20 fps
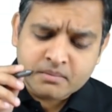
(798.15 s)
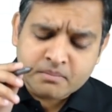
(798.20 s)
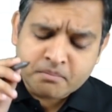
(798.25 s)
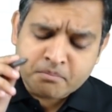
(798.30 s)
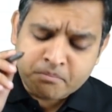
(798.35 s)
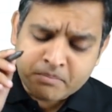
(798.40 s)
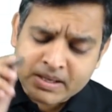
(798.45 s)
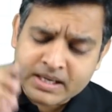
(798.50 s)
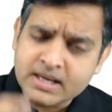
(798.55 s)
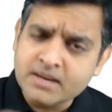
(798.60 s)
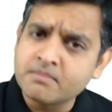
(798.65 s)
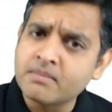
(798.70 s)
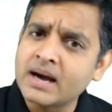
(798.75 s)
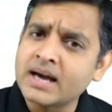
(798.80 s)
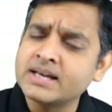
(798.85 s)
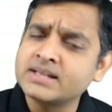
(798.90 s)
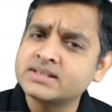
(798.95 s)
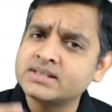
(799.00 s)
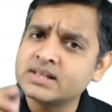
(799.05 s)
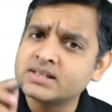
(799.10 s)

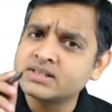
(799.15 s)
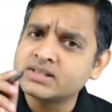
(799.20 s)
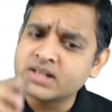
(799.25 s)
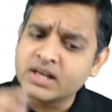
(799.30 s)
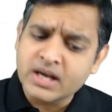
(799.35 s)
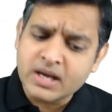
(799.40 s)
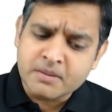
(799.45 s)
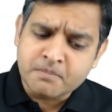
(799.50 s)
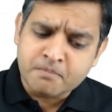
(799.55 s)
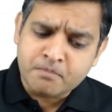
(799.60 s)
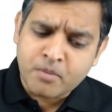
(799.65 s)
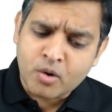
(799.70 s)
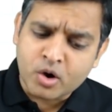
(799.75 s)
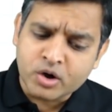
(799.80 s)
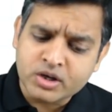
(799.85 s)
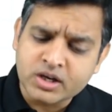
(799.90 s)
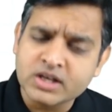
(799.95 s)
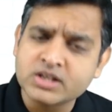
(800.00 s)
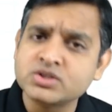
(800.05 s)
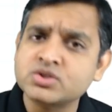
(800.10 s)
minimizes the
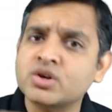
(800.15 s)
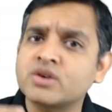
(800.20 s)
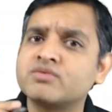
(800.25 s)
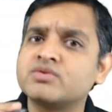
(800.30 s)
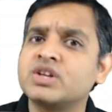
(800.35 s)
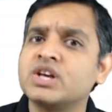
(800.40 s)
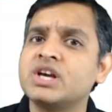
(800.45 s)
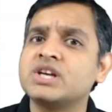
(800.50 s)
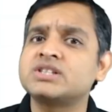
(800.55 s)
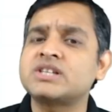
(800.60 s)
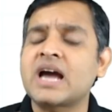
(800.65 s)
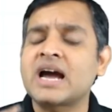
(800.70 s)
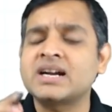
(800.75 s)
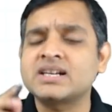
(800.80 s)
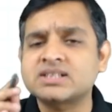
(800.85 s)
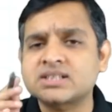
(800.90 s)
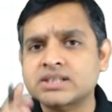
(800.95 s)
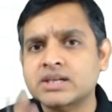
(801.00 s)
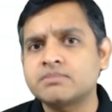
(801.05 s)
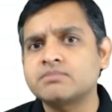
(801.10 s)
importance of these,
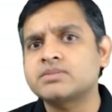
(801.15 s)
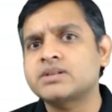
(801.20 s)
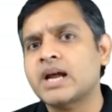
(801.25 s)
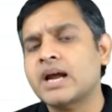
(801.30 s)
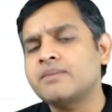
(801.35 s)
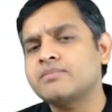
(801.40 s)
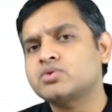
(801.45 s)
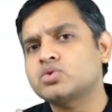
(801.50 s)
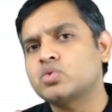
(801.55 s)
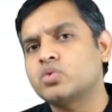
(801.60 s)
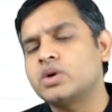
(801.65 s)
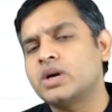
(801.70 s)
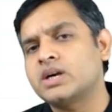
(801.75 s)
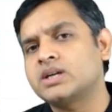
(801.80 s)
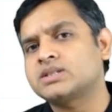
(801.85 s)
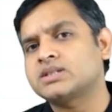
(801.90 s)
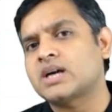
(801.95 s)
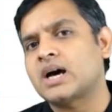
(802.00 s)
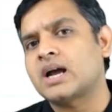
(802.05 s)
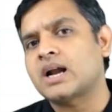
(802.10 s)
and sometimes
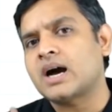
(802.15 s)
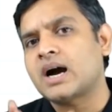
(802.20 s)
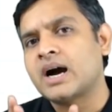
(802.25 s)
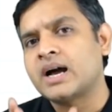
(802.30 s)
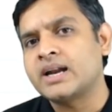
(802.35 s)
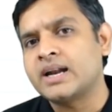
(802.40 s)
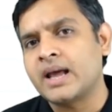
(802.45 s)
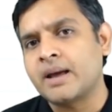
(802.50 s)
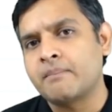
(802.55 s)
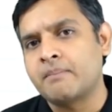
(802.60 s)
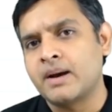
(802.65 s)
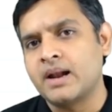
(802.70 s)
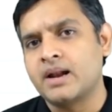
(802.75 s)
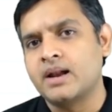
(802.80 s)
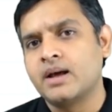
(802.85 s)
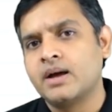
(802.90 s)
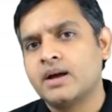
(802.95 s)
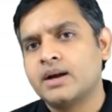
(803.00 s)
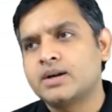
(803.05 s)
students are unable